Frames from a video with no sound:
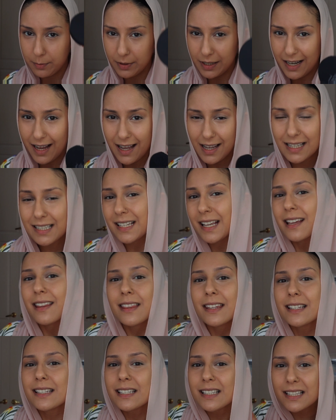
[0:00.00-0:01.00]
but it has like
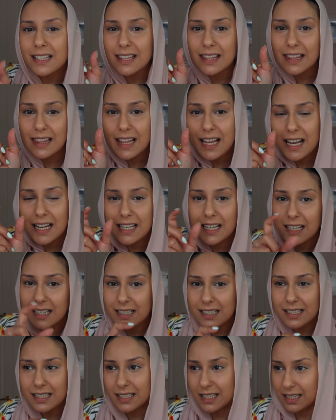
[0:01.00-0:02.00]
the
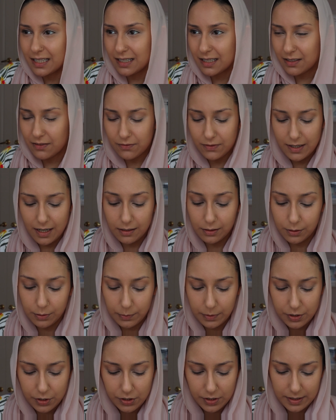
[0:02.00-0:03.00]
slightest tint of yellow,
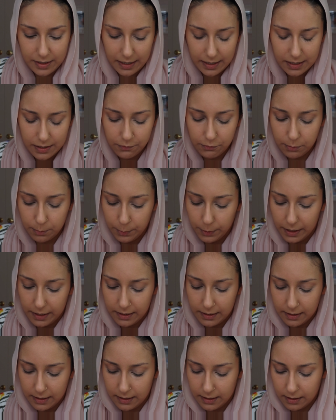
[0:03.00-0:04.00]
which is nice for
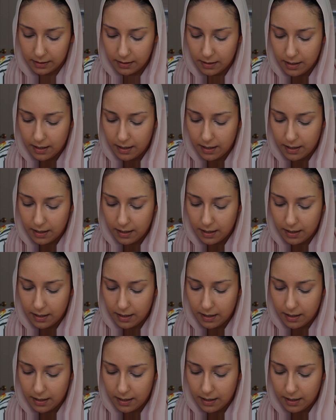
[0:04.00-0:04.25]
brightening.